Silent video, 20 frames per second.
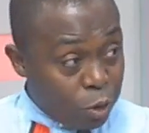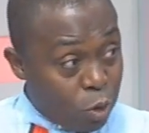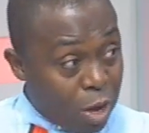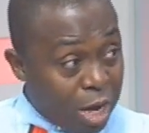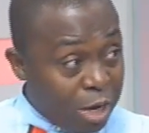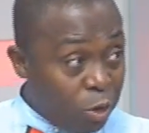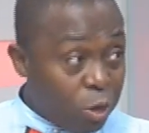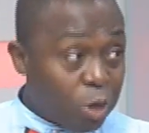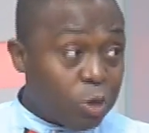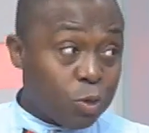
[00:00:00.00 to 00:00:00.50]
You
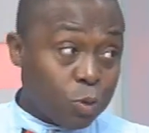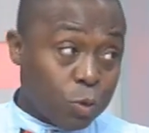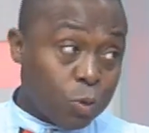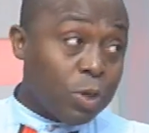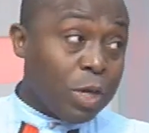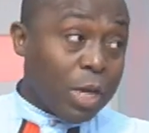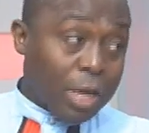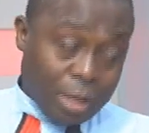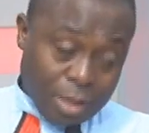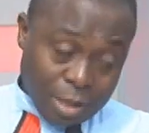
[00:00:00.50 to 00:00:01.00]
alluded to
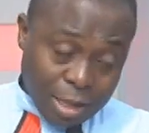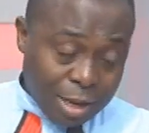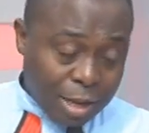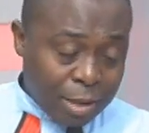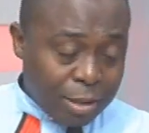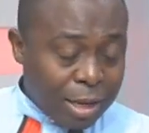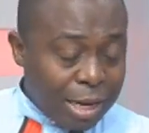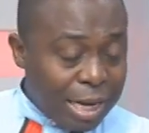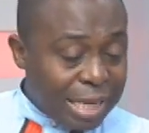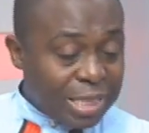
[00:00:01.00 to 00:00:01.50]

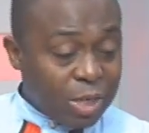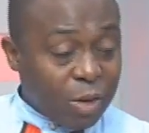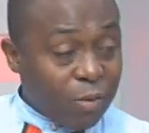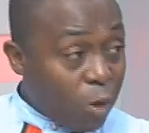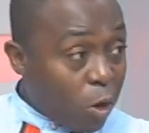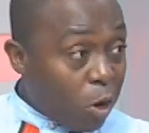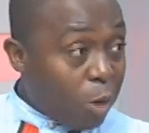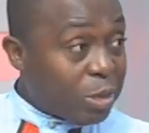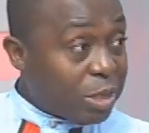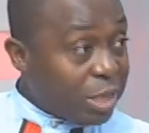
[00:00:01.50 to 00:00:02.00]
the lessening of
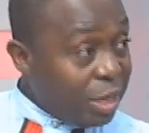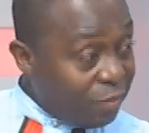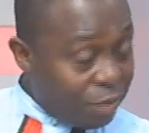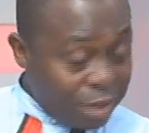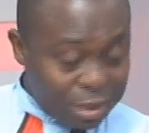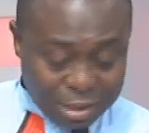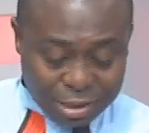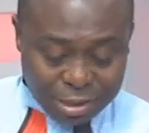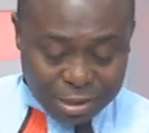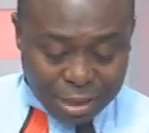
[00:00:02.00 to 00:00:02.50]
corruption if
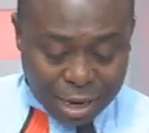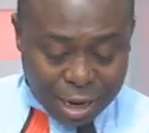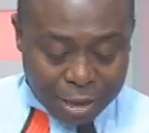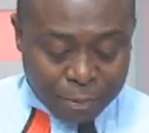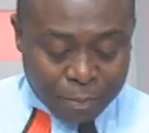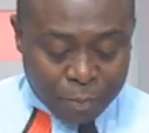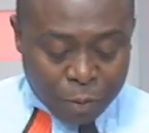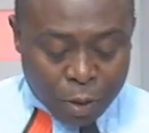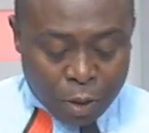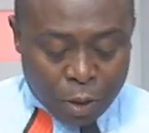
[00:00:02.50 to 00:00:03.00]
this is
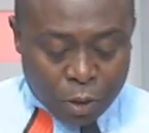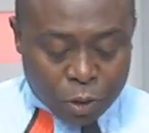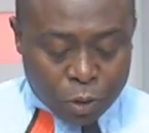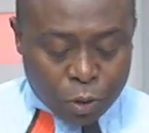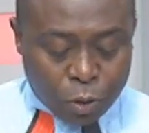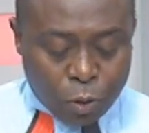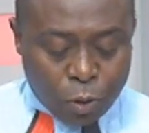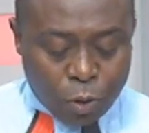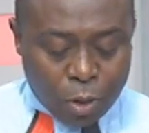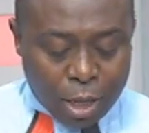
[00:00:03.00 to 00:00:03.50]
done.
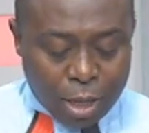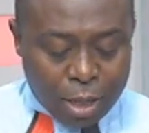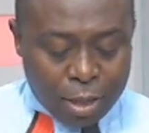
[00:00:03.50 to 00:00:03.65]
So